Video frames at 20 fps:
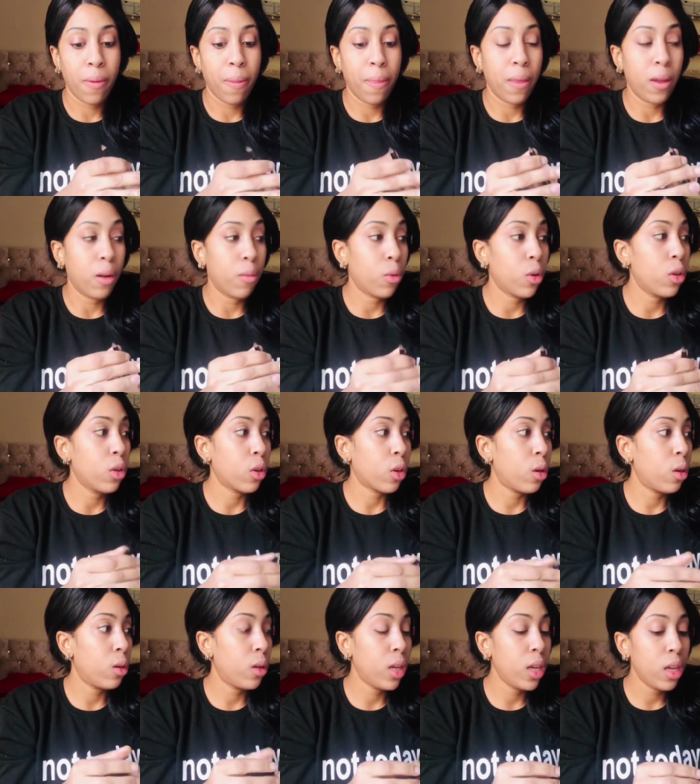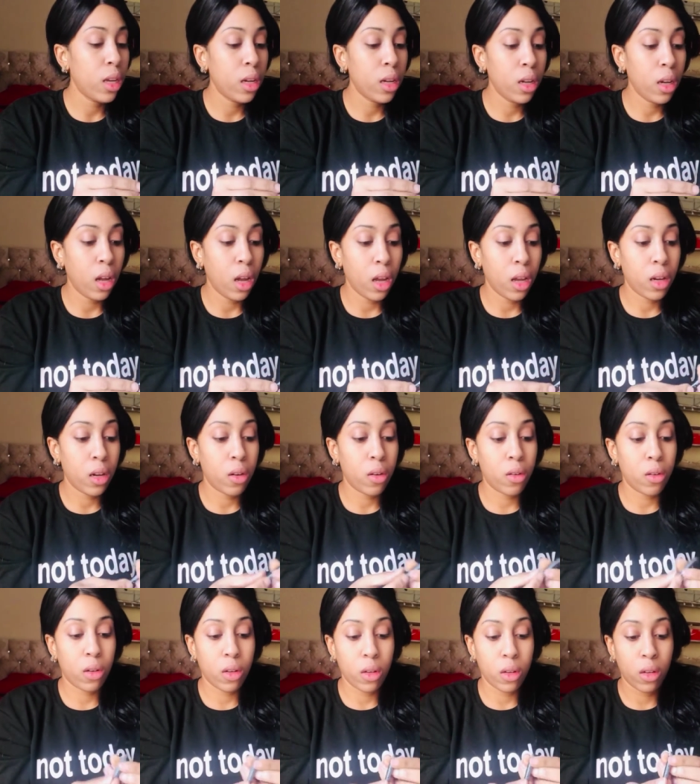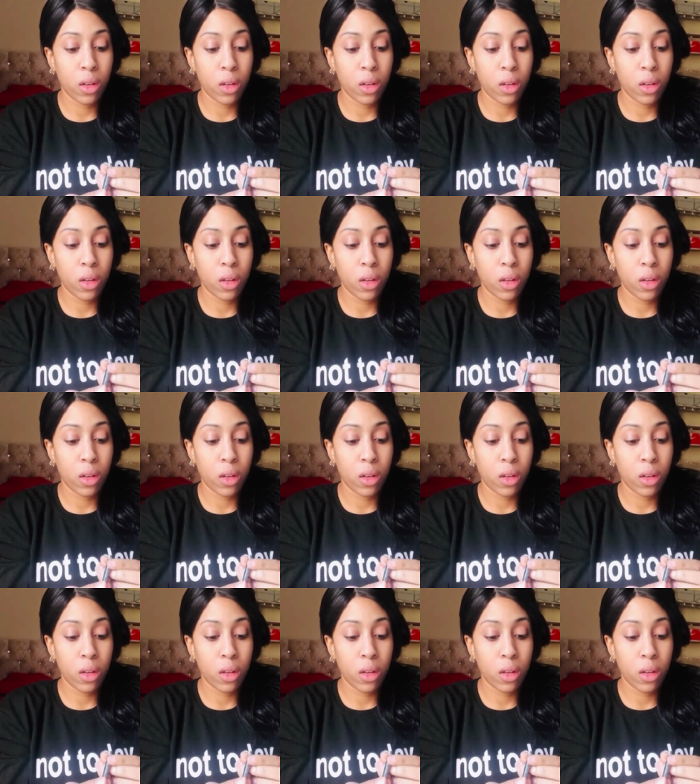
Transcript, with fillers: and I'm gonna go in and